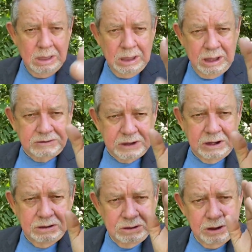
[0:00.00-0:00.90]
he
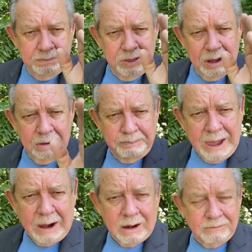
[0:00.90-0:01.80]
said, the, the
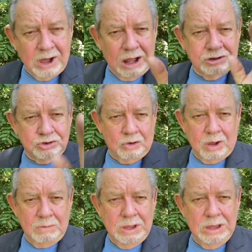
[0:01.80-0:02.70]
power of God
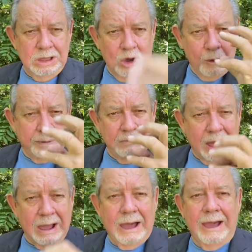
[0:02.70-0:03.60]
struck me and he opened my
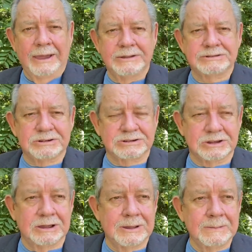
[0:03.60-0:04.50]
eyes to
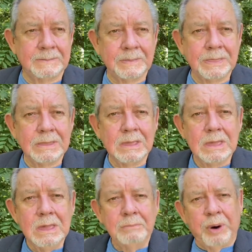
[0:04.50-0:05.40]
see.
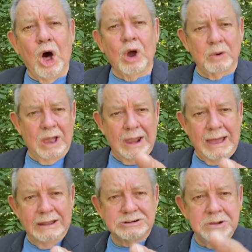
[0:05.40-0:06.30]
Paul
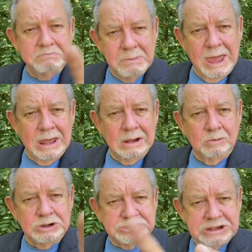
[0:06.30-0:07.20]
realized that man
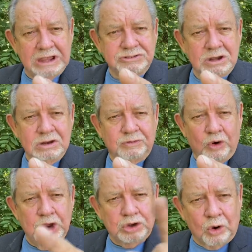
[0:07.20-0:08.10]
was destined for
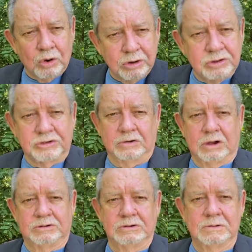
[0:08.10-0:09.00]
eternal
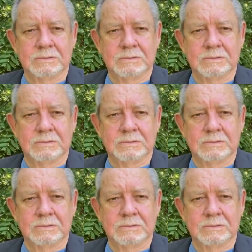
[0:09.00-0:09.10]
destruction.